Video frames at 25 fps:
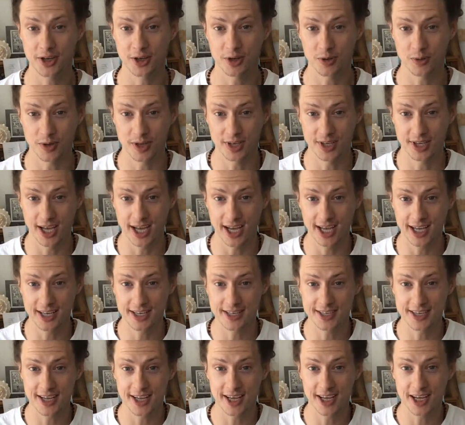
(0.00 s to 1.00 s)
to a day,
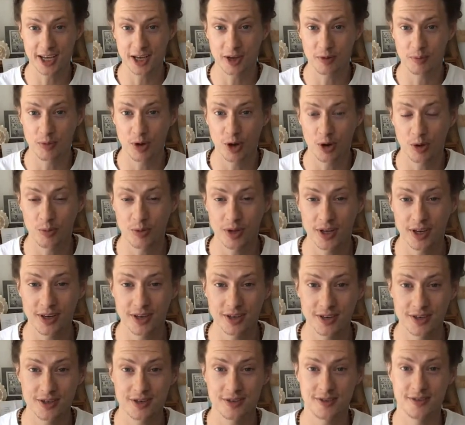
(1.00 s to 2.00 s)
take a
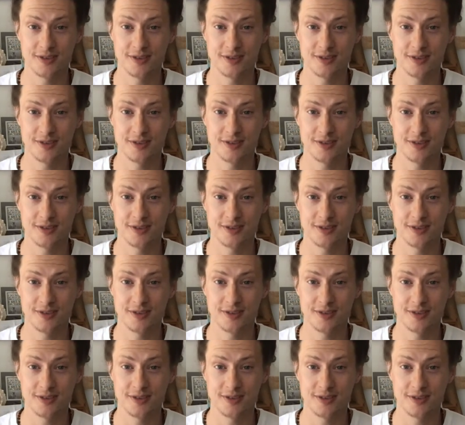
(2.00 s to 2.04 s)
moment,